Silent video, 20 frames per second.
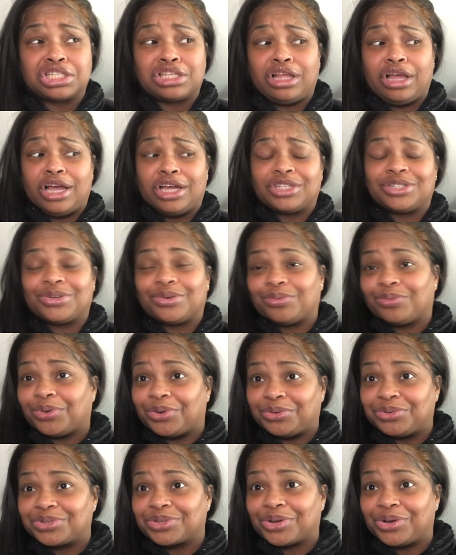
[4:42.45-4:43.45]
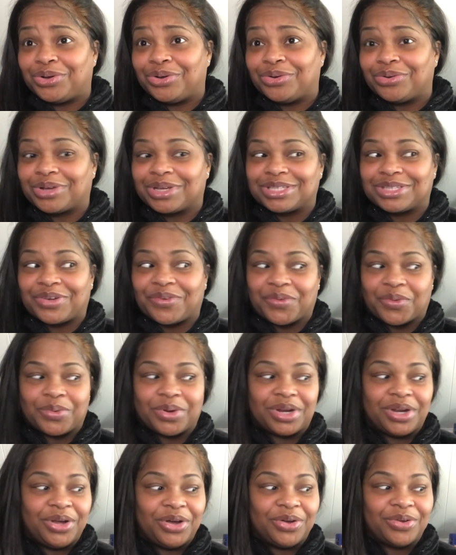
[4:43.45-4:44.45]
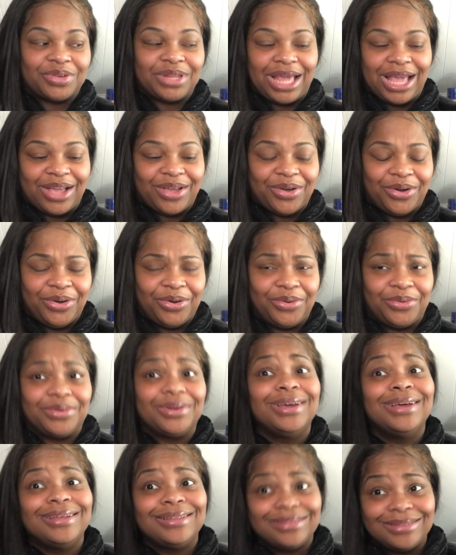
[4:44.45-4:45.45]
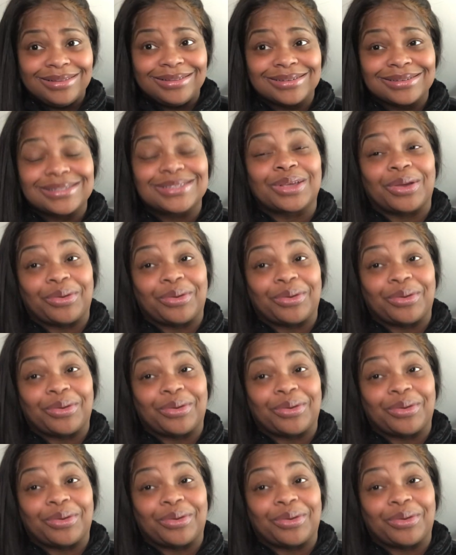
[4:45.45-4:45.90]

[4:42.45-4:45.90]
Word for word: slash rose gold, because everyone knows that gold looks